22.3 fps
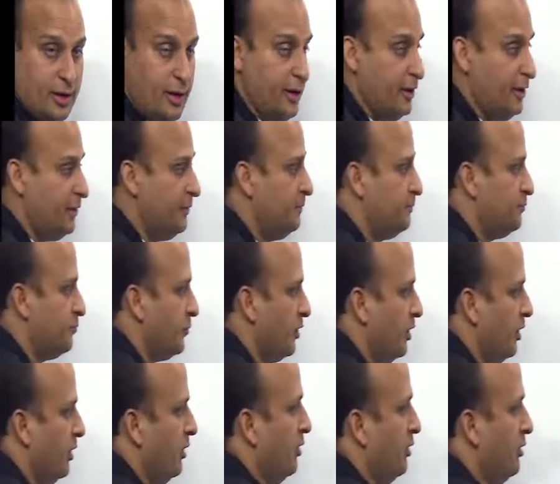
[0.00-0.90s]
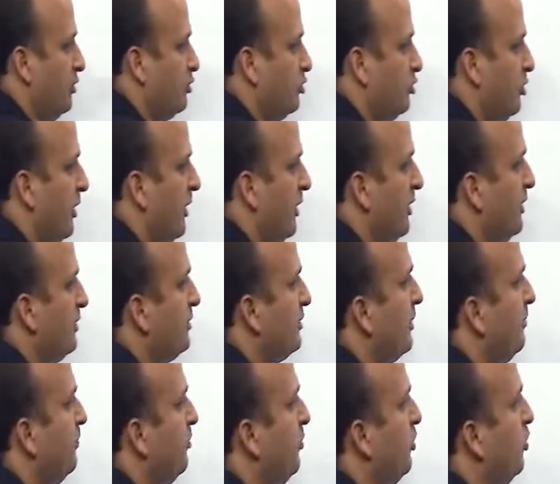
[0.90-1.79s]
Right? So let
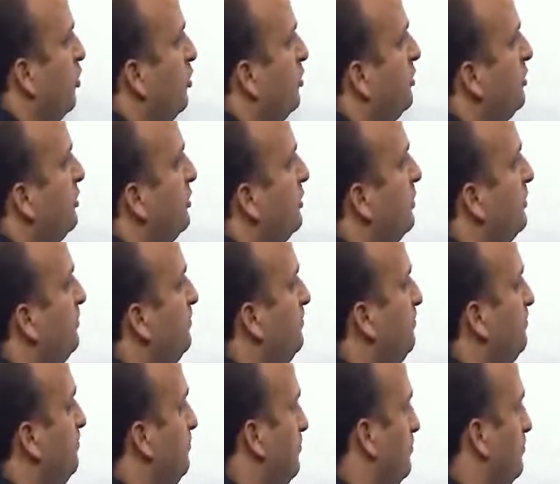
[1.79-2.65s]
us suppose,